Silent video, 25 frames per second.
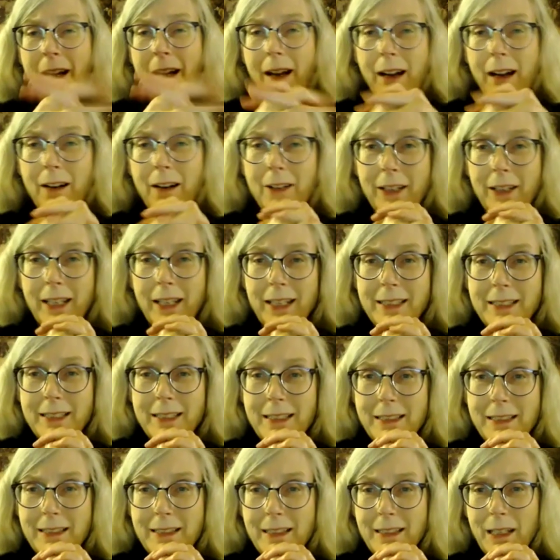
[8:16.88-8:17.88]
our
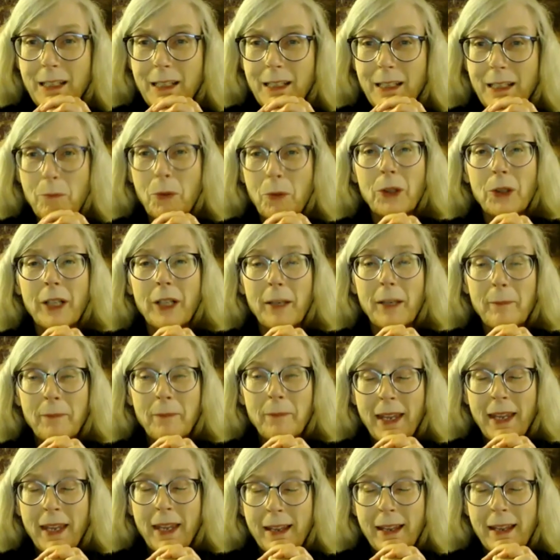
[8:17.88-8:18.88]
KCCN program.
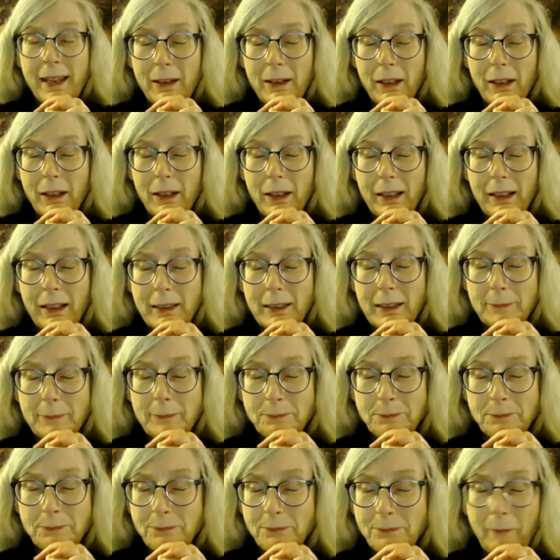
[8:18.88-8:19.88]
Um,
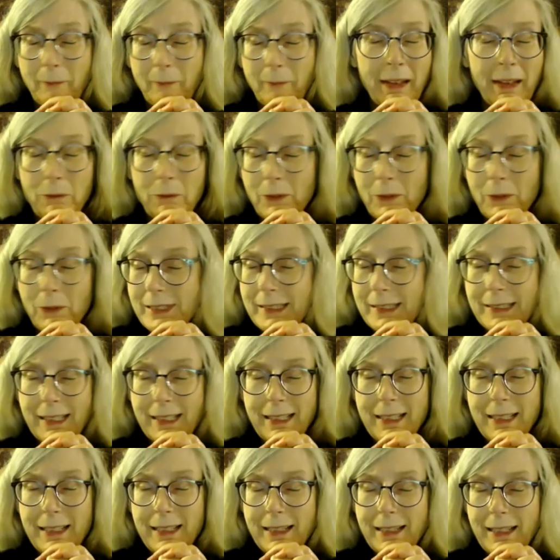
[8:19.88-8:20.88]
it wasn't
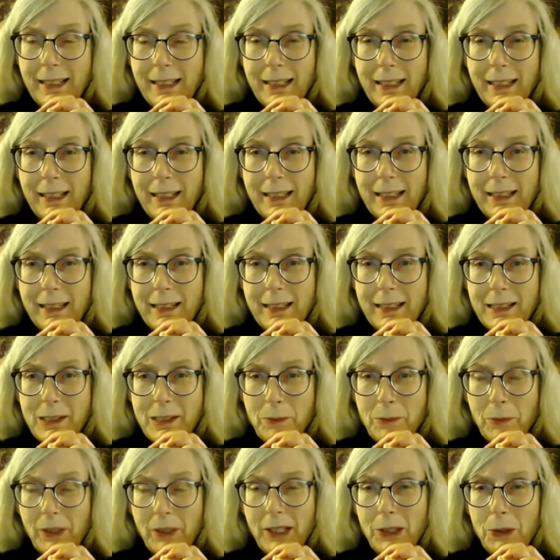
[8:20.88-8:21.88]
anything in the
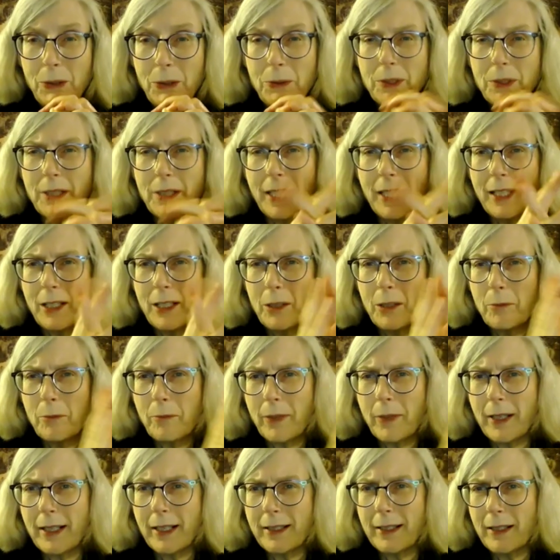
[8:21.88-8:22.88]
spring newsletter,
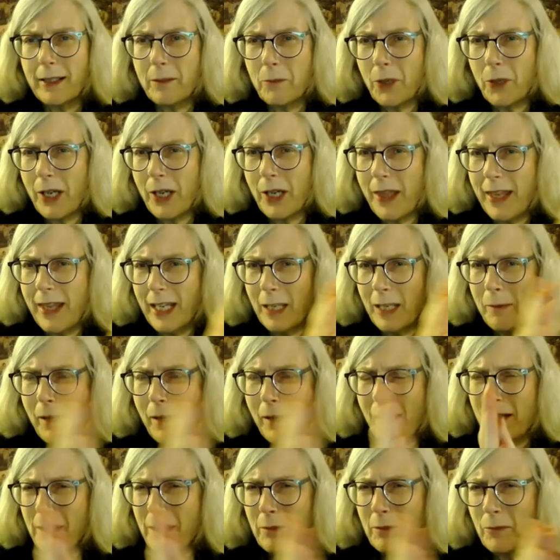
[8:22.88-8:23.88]
but the more I think
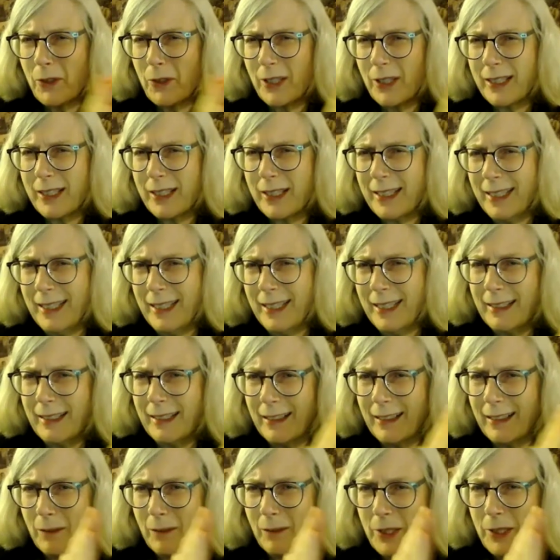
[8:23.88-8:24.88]
about it, the more I think
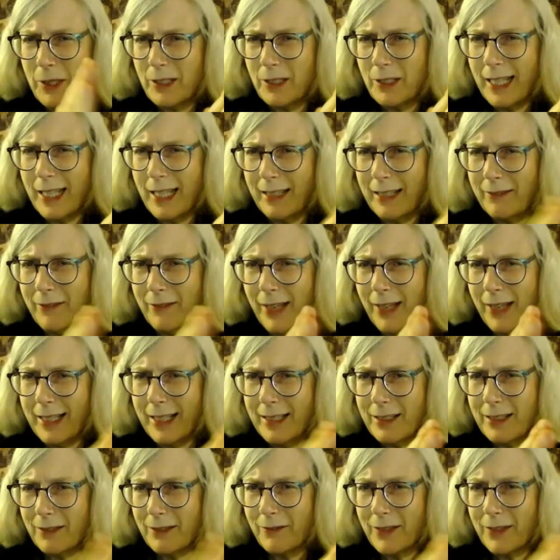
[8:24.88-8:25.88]
uh, we should take
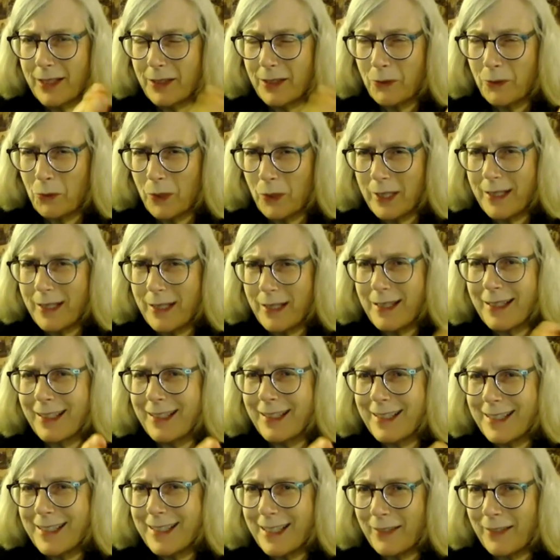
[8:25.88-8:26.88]
advantage of this once
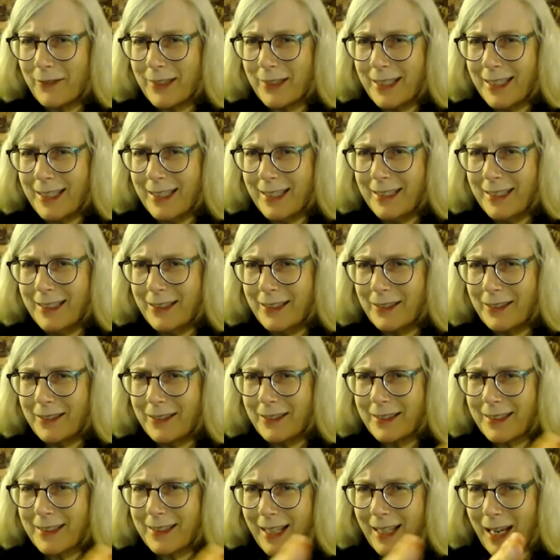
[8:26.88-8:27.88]
in 17
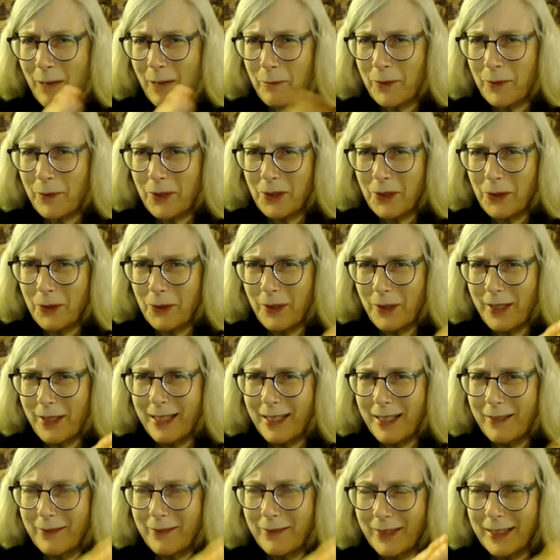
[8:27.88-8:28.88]
years
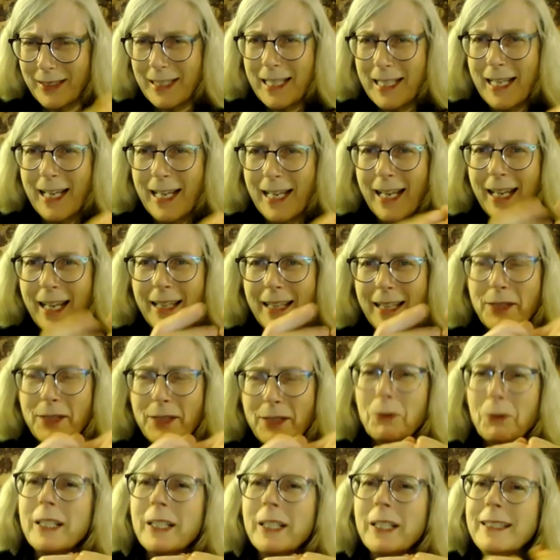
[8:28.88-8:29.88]
opportunity. But this
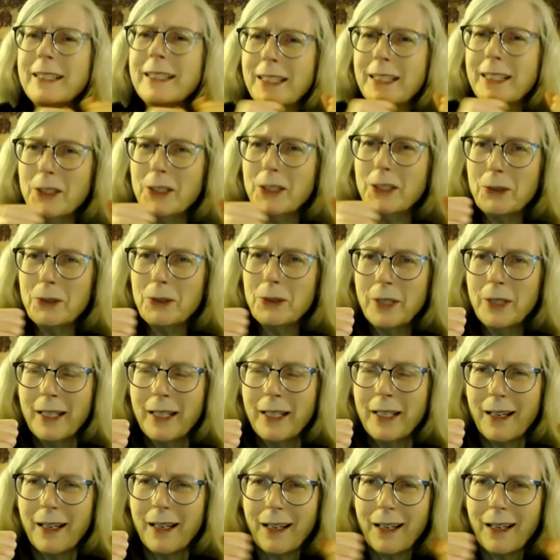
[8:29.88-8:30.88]
will continue
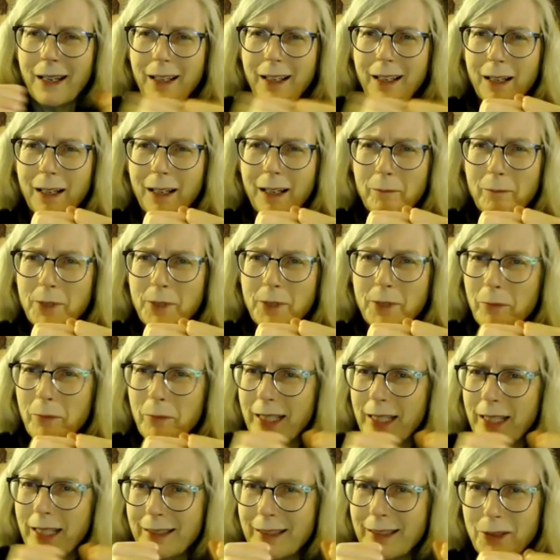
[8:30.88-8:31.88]
um, to be
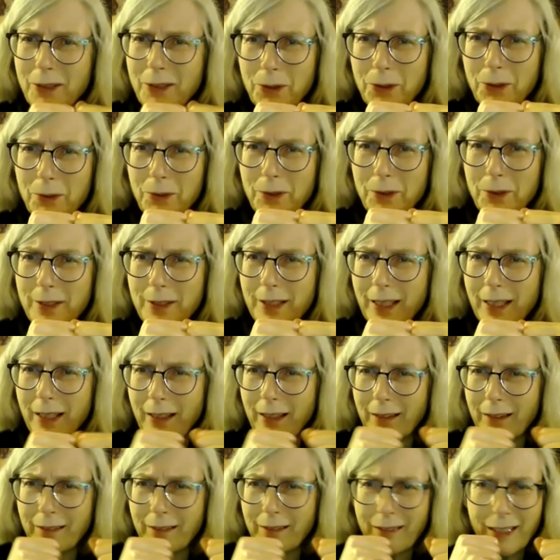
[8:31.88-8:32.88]
in the news
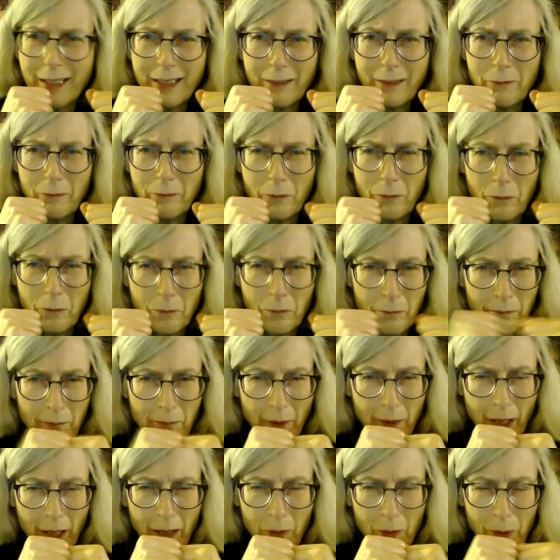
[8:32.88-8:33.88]
uh, in
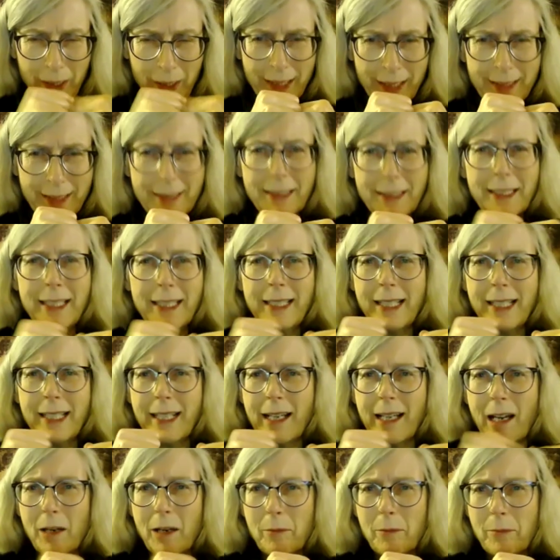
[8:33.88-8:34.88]
the uh, weeks
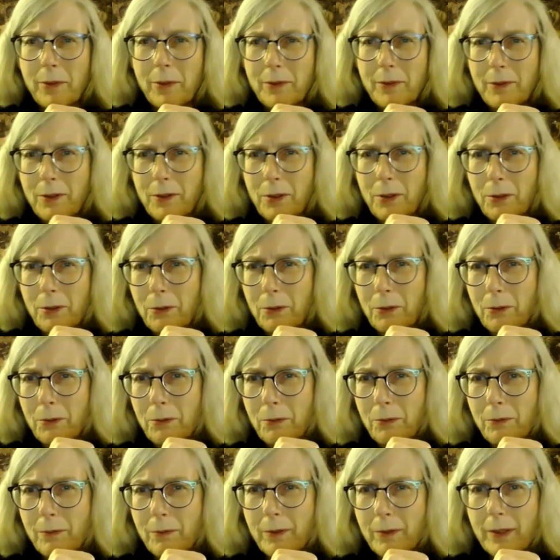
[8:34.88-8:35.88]
leading up
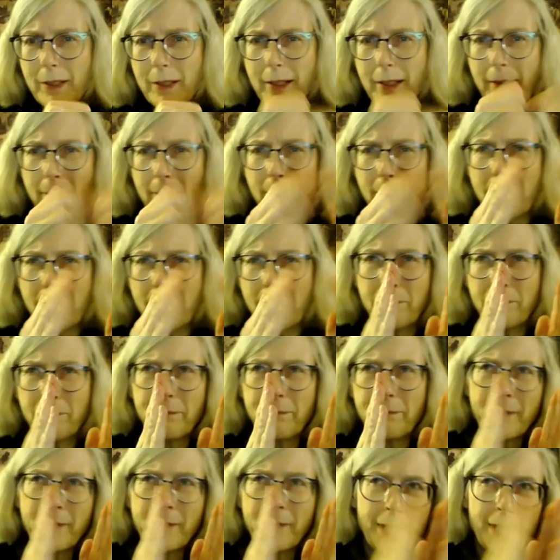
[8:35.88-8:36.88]
to uh,
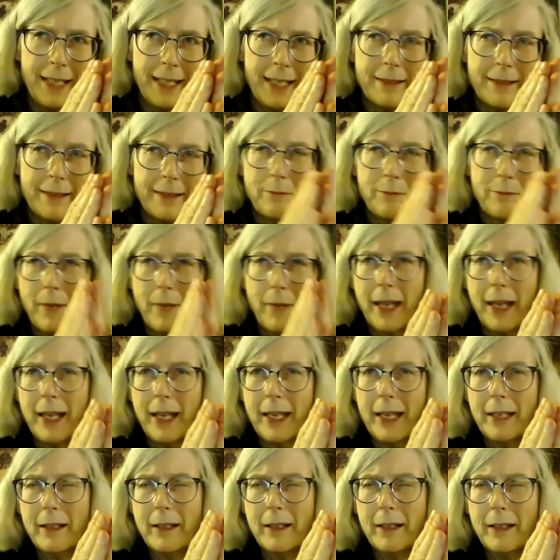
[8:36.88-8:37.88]
late
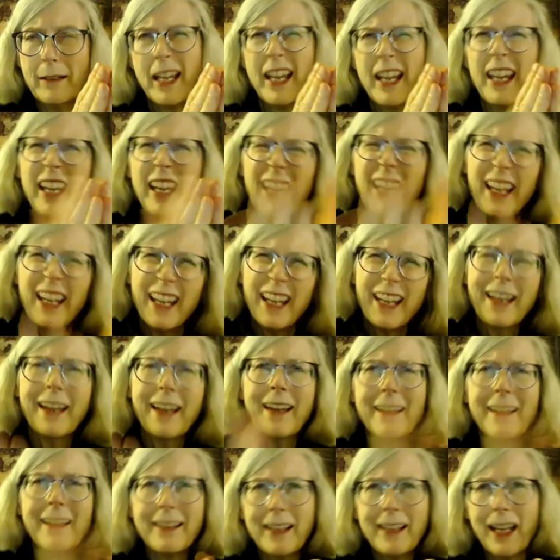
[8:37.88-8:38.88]
May.
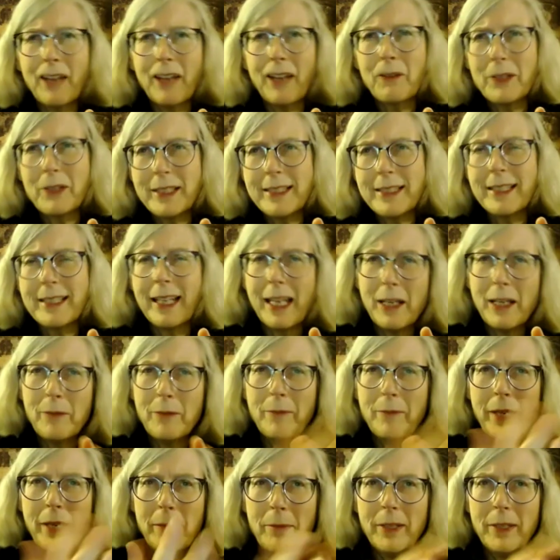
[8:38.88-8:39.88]
I would say
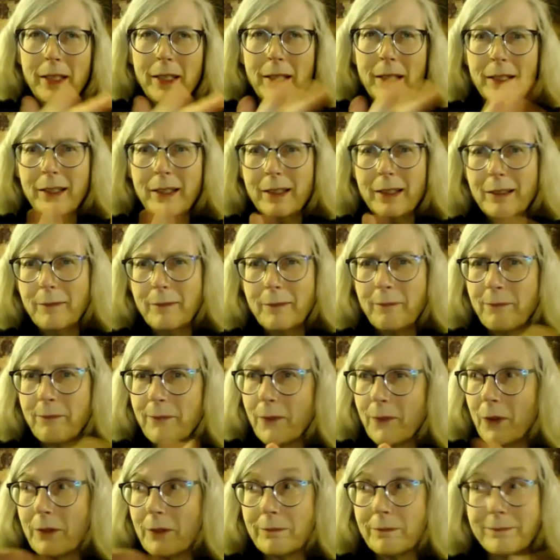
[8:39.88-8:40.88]
maybe
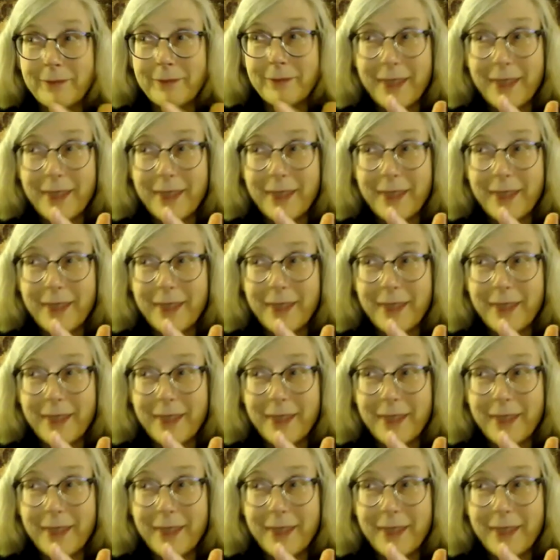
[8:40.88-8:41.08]
well,